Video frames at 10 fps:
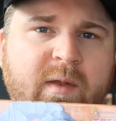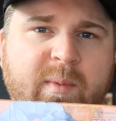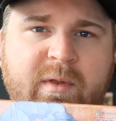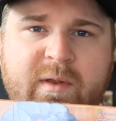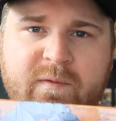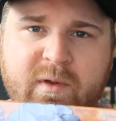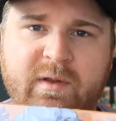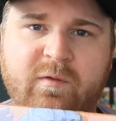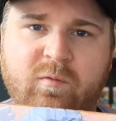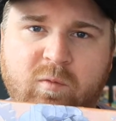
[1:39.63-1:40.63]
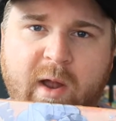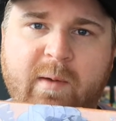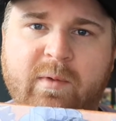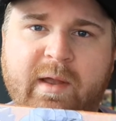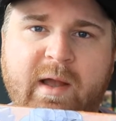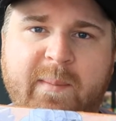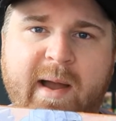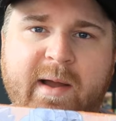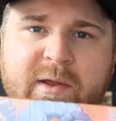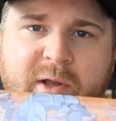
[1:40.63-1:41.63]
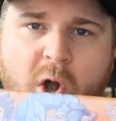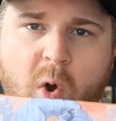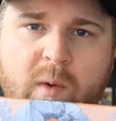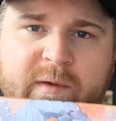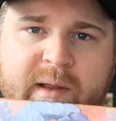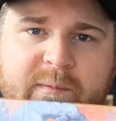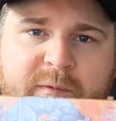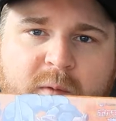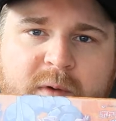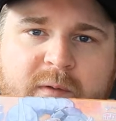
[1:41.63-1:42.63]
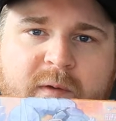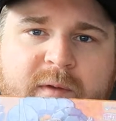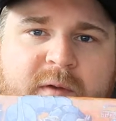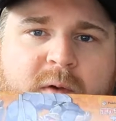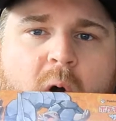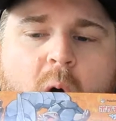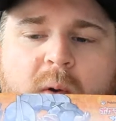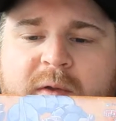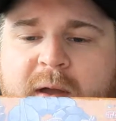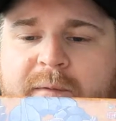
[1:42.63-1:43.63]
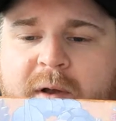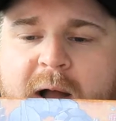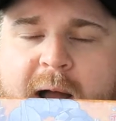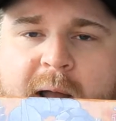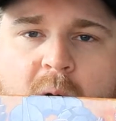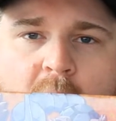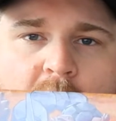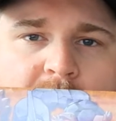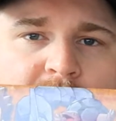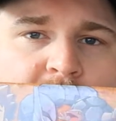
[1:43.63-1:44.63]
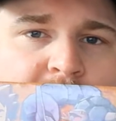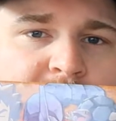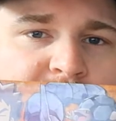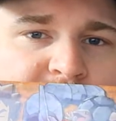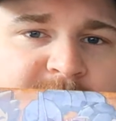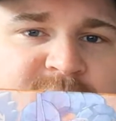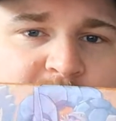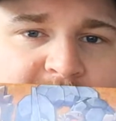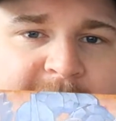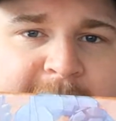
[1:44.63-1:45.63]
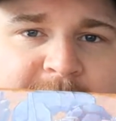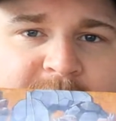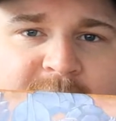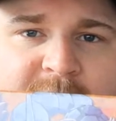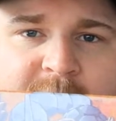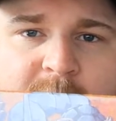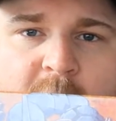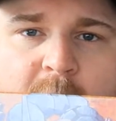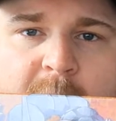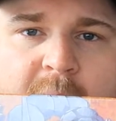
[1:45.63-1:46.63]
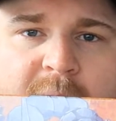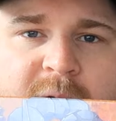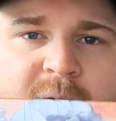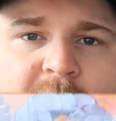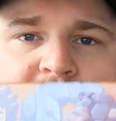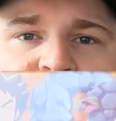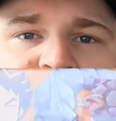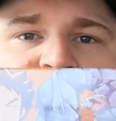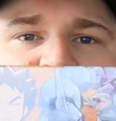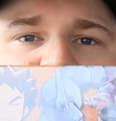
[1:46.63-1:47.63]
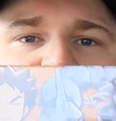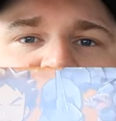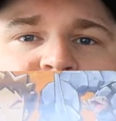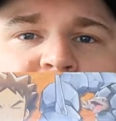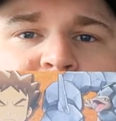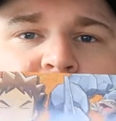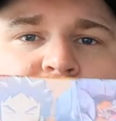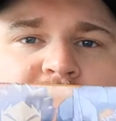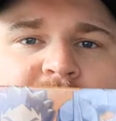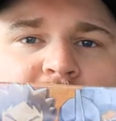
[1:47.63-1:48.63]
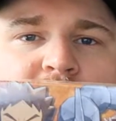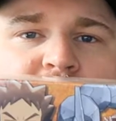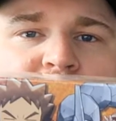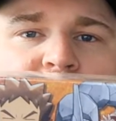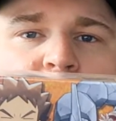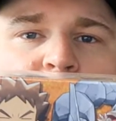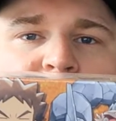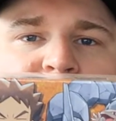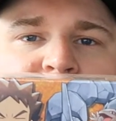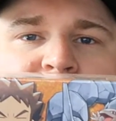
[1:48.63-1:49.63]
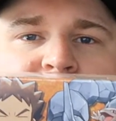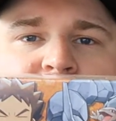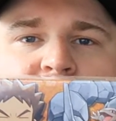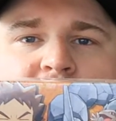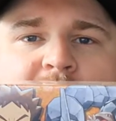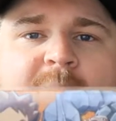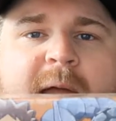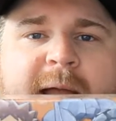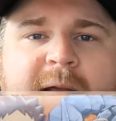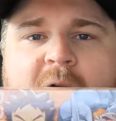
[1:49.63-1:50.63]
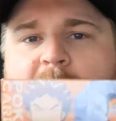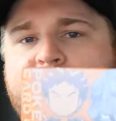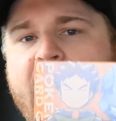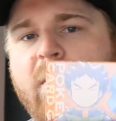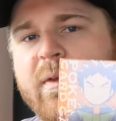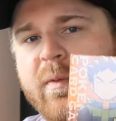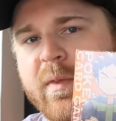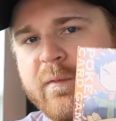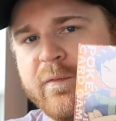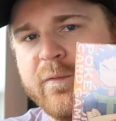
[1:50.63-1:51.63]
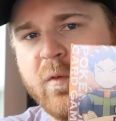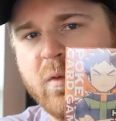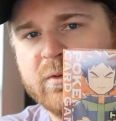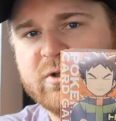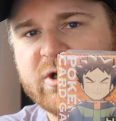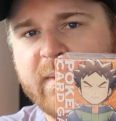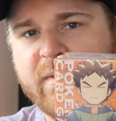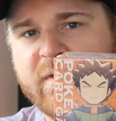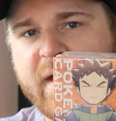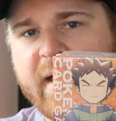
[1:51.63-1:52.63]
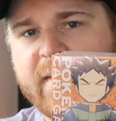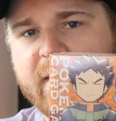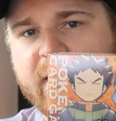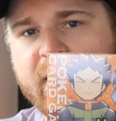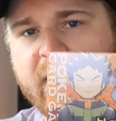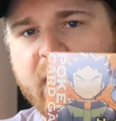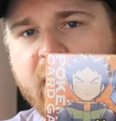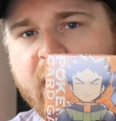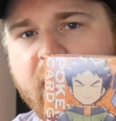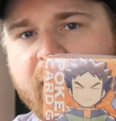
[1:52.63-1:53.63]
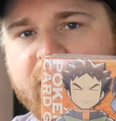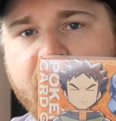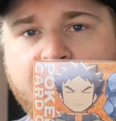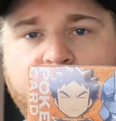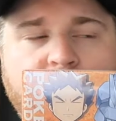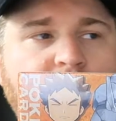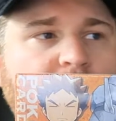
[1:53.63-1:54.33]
Typically, if you get these right when they come out, you can always get them for 40 to 50. So always have your eye on the Japan Center promo boxes. And these are great looking boxes. I'm really hoping that they come out with the full gym set of the